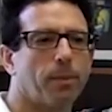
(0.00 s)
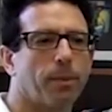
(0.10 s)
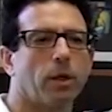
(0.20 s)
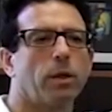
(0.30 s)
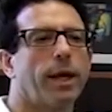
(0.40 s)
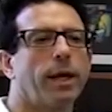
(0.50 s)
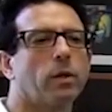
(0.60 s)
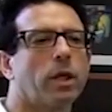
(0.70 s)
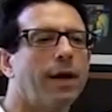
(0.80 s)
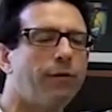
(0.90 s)
but it'll
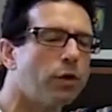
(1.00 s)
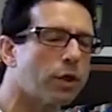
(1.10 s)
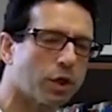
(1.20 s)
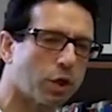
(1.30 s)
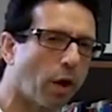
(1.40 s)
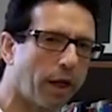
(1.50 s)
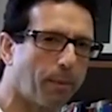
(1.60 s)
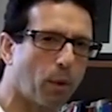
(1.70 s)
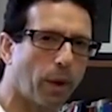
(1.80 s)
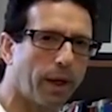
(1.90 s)
give you the starting
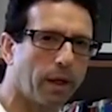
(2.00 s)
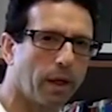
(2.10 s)
point